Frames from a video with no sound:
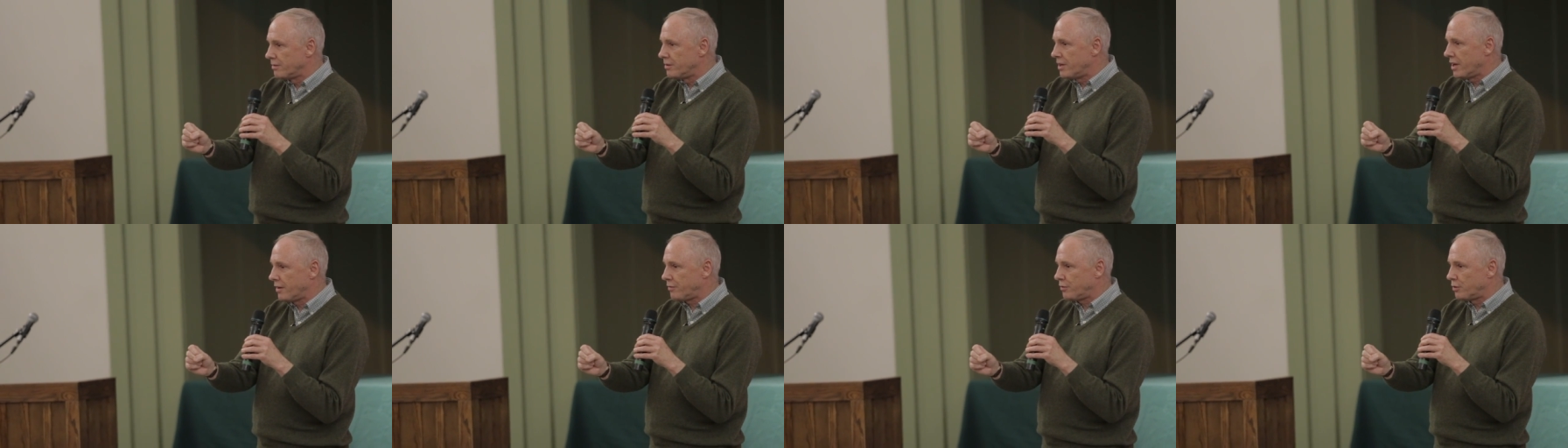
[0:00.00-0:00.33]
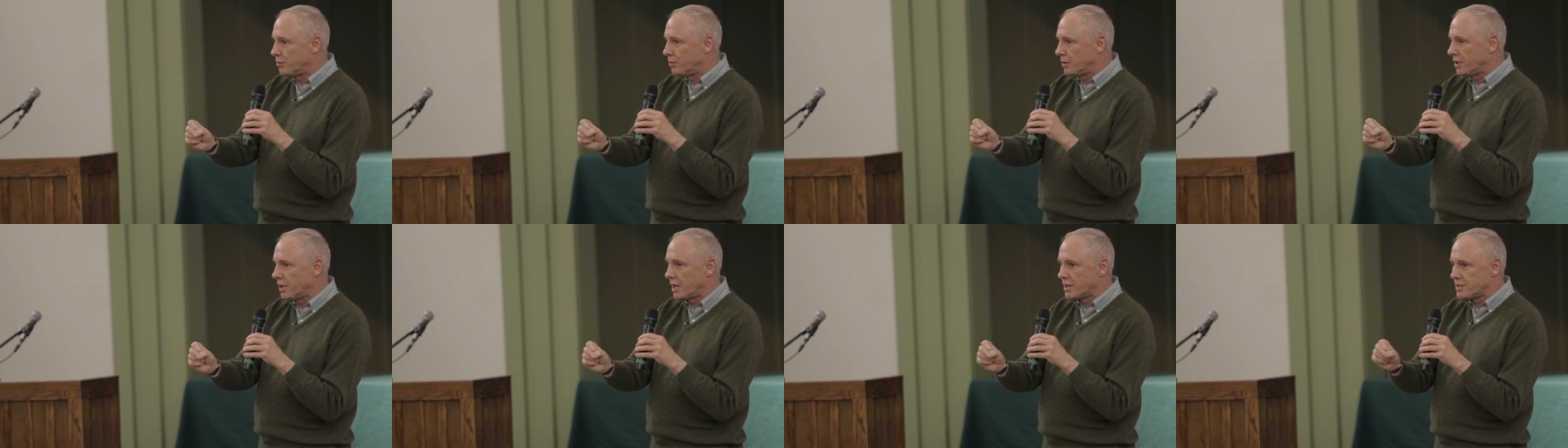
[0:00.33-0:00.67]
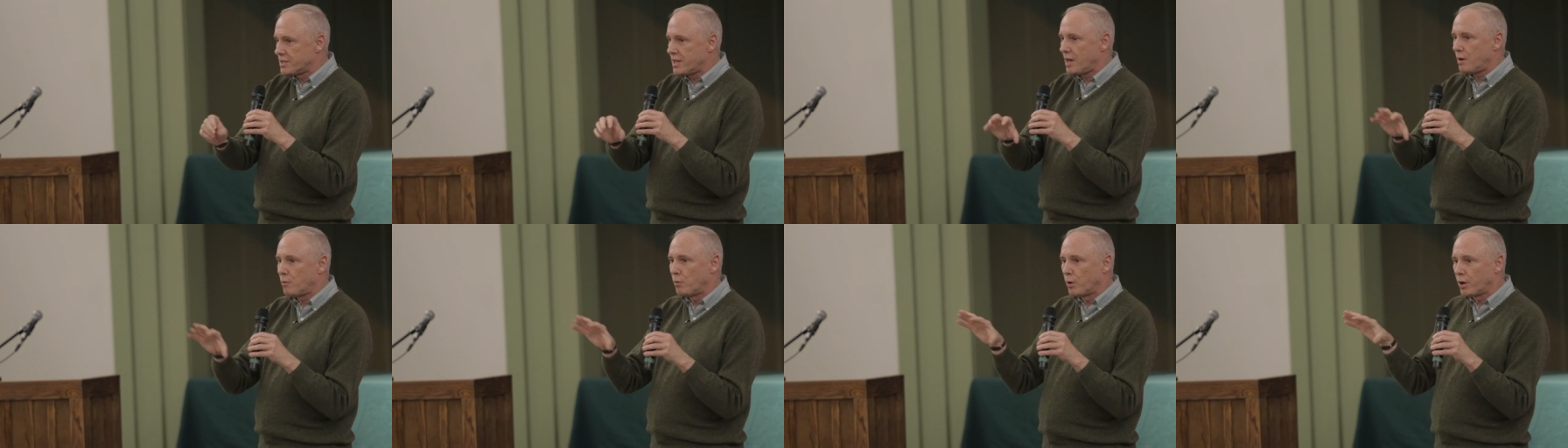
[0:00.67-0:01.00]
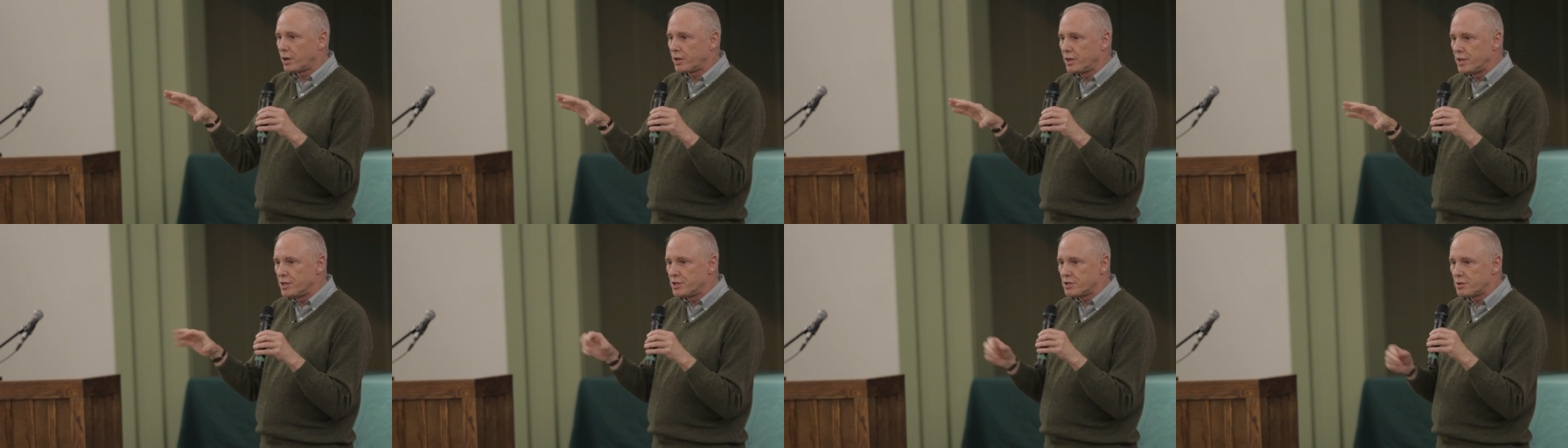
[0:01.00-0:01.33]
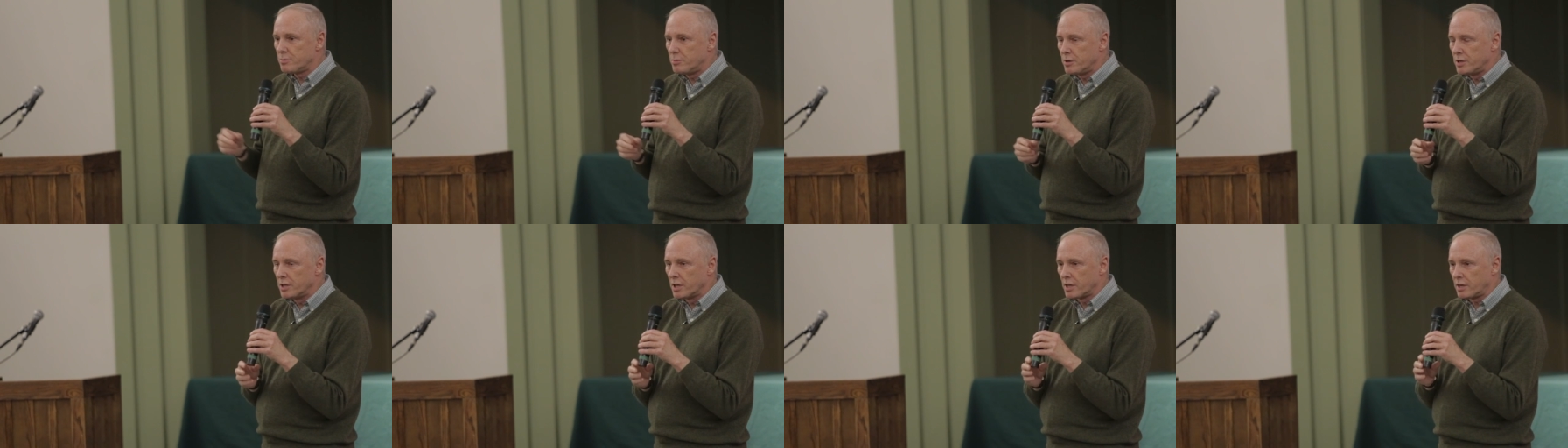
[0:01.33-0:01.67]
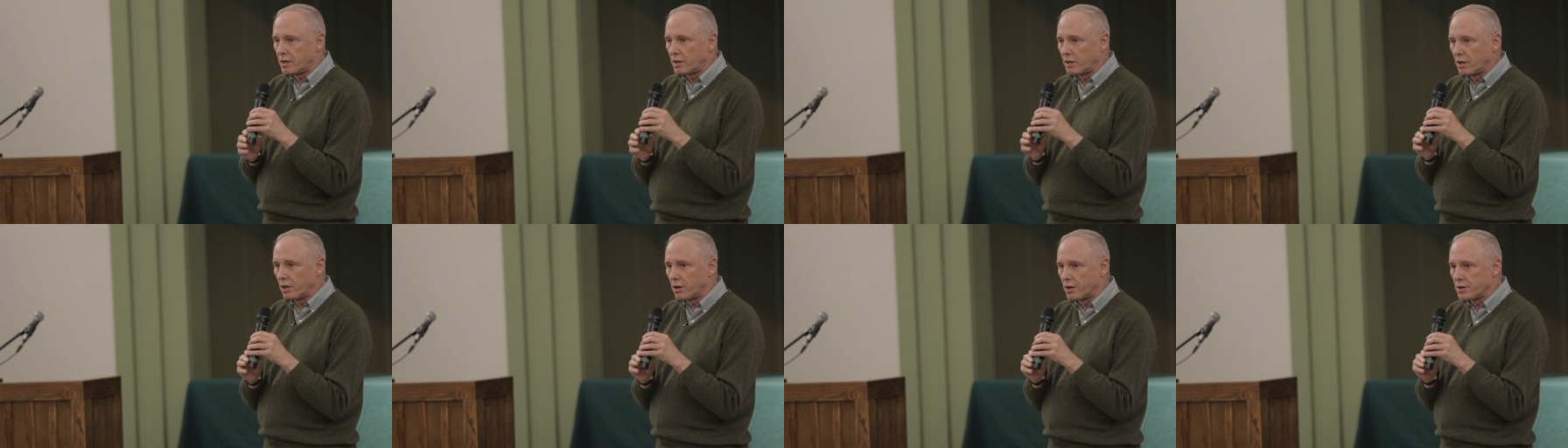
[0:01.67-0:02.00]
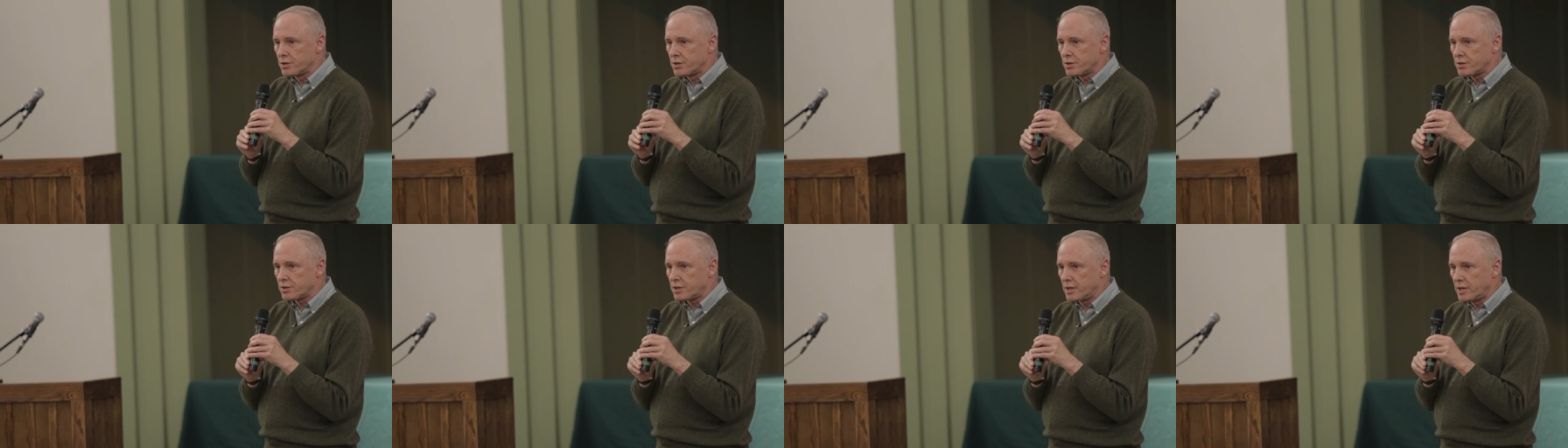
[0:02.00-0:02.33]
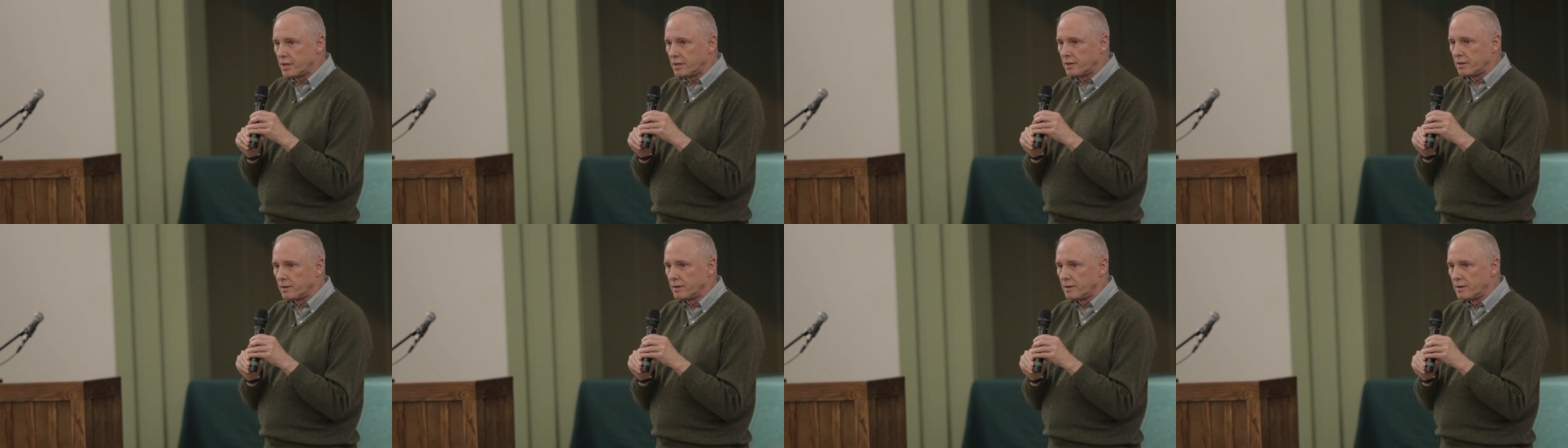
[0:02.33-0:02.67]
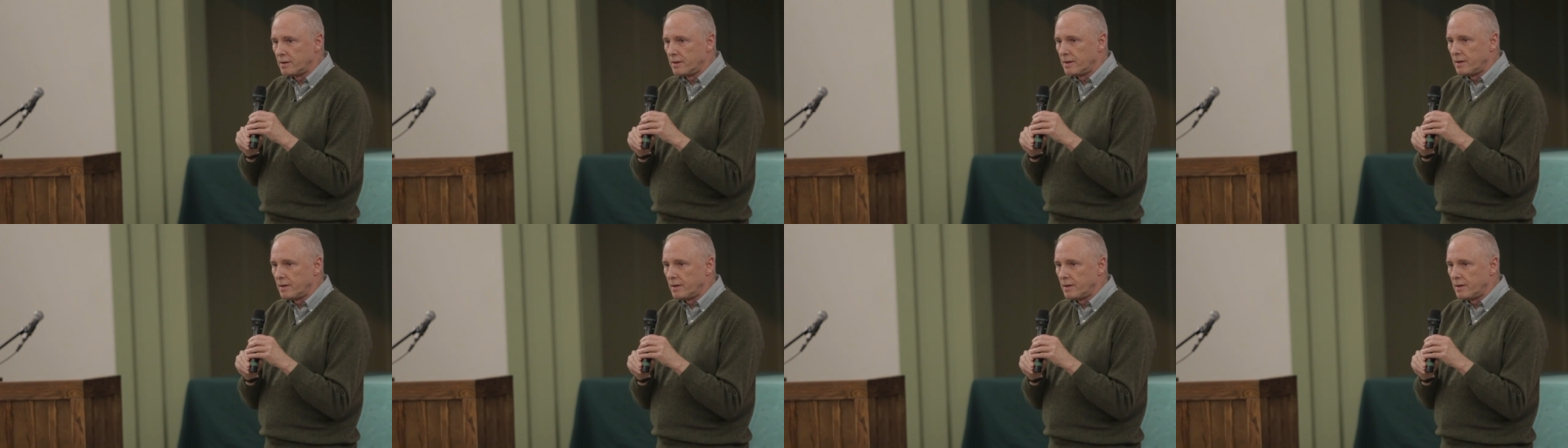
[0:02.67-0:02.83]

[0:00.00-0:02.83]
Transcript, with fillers: You have to realize that work needs to be done on a larger scale.